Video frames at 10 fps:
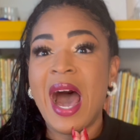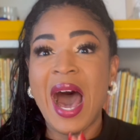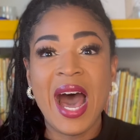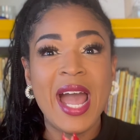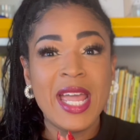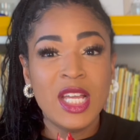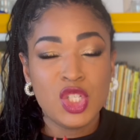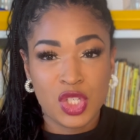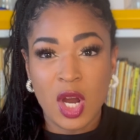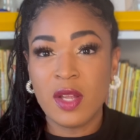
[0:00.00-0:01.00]
I
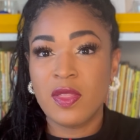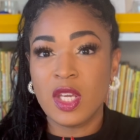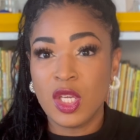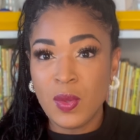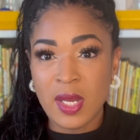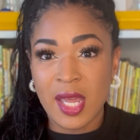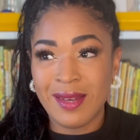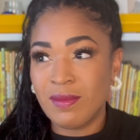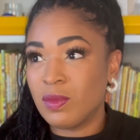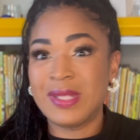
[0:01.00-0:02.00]
start the unit